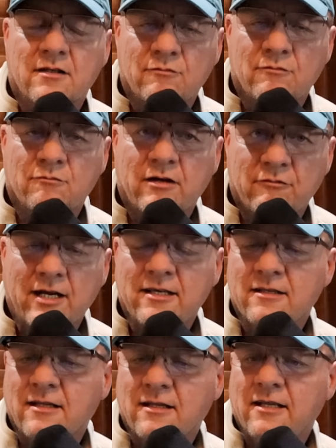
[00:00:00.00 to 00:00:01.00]

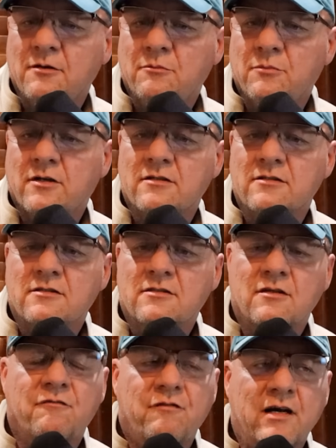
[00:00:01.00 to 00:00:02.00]
regulated because the
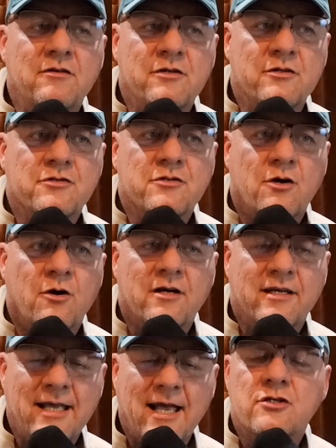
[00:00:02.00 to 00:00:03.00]
failures are
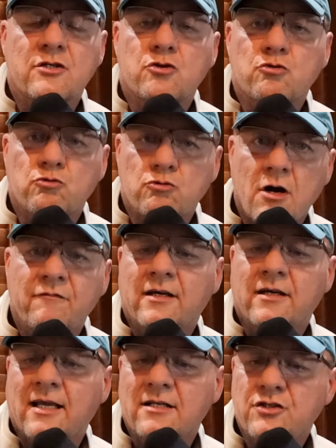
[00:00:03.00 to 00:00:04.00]
catastrophic
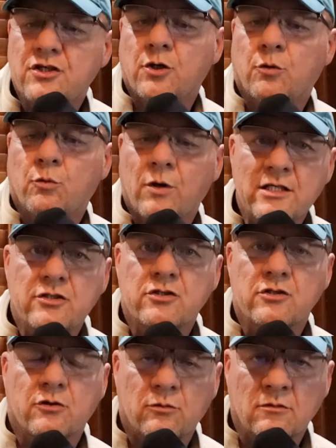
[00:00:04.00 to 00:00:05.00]
and
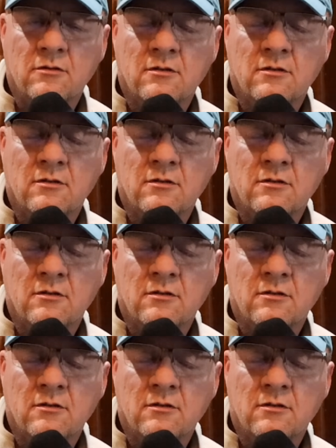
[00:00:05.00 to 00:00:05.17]
generational.